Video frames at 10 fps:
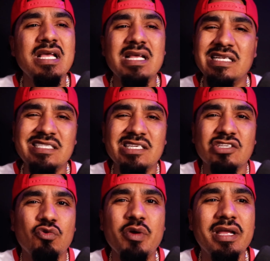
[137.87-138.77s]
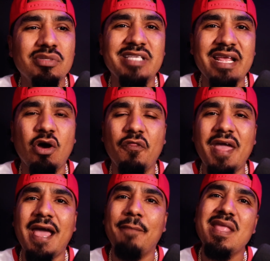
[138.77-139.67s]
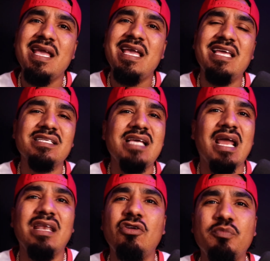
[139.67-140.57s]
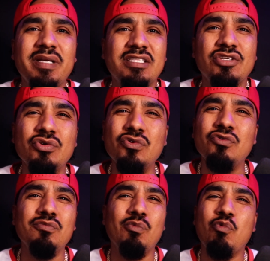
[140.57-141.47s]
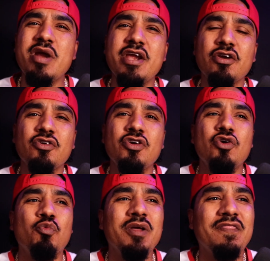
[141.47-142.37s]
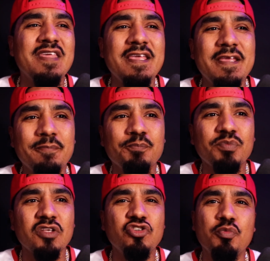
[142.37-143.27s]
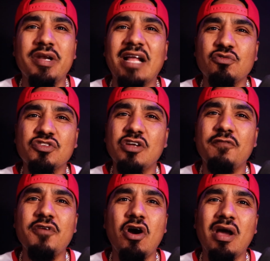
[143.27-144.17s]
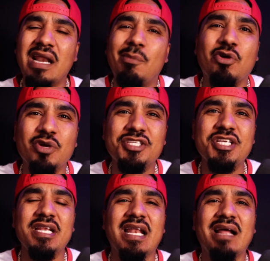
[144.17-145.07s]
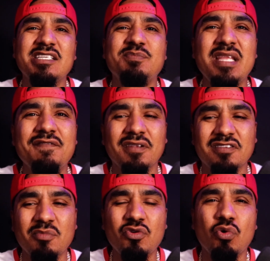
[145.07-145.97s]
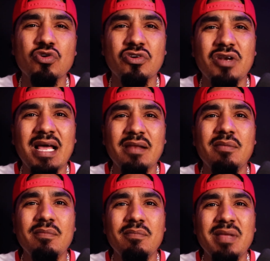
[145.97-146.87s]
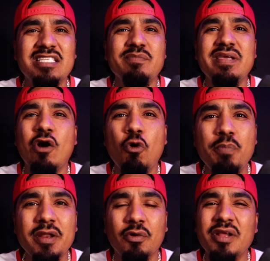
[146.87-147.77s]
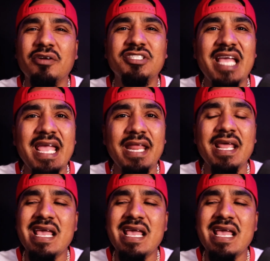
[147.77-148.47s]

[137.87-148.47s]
this is just a quick take on that. It just got a little bit too weird with the supernatural stuff, y'all. And I'm a Christian, and I just believe in some doors are not meant to be opened or entertained.